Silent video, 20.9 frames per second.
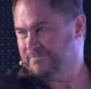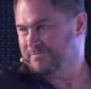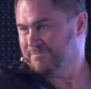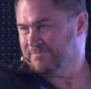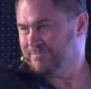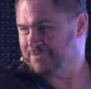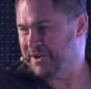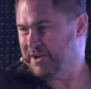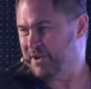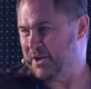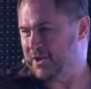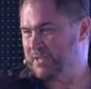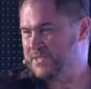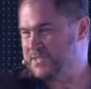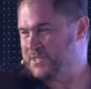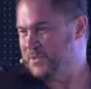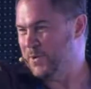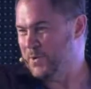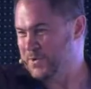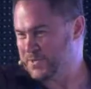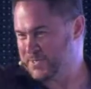there you go,
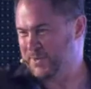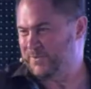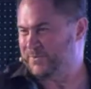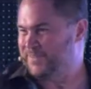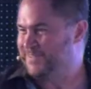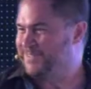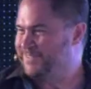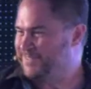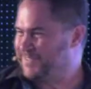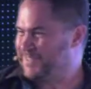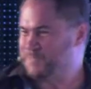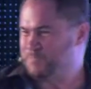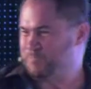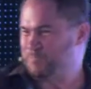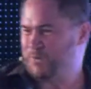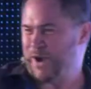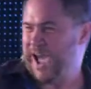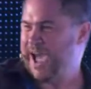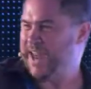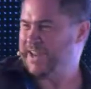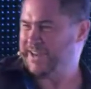because
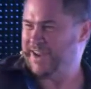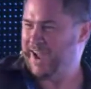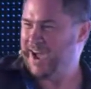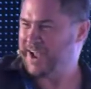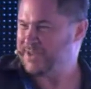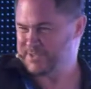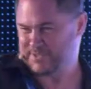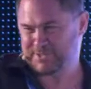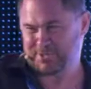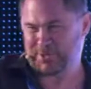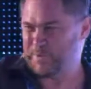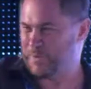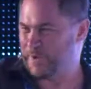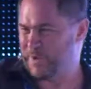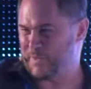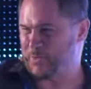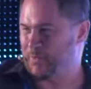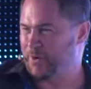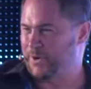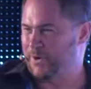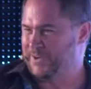Brad and I just go around
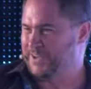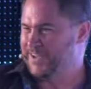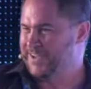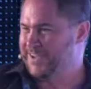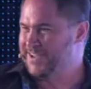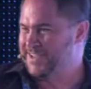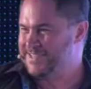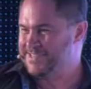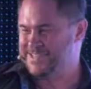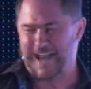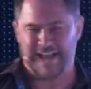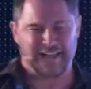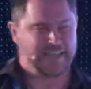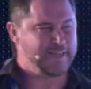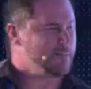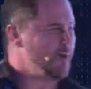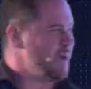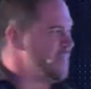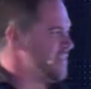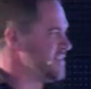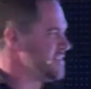the world talking
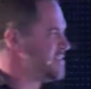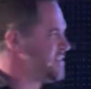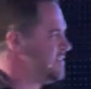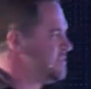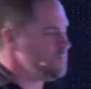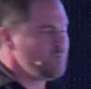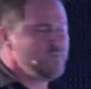about this.